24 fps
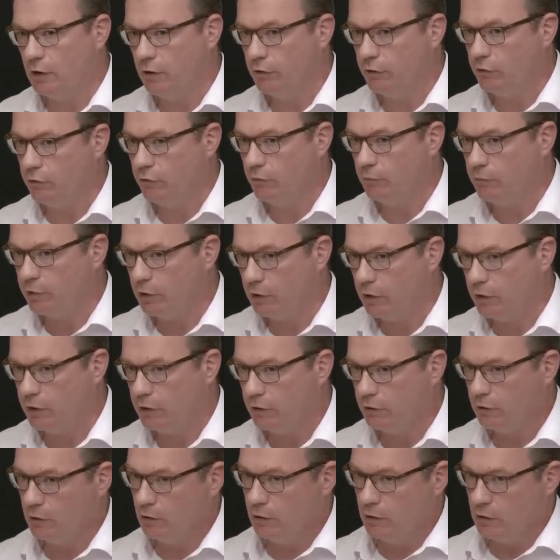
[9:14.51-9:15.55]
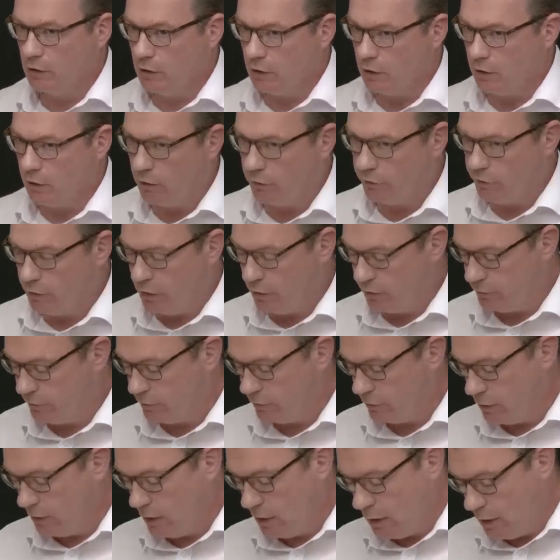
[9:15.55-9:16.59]
Are you employed or not?
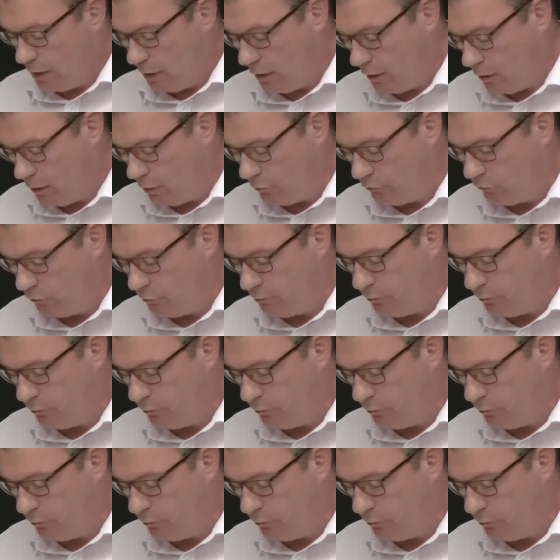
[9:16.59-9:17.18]
How do